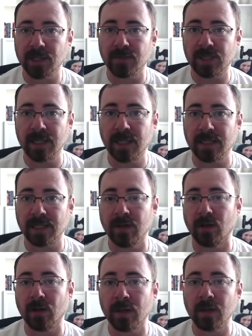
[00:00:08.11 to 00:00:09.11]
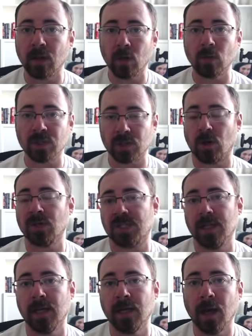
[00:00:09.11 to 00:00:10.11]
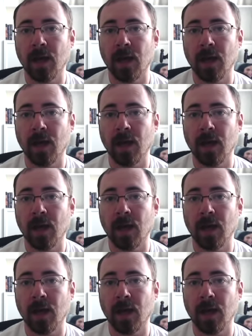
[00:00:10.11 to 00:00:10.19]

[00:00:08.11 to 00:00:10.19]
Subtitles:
of States here in the Lone Star State.